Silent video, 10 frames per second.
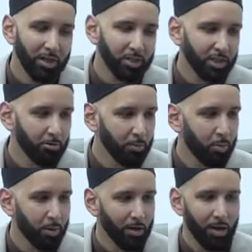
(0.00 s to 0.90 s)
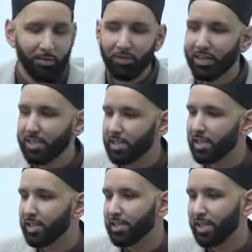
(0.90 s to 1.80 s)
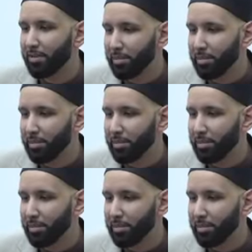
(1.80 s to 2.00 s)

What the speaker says: watching a report on Palestine the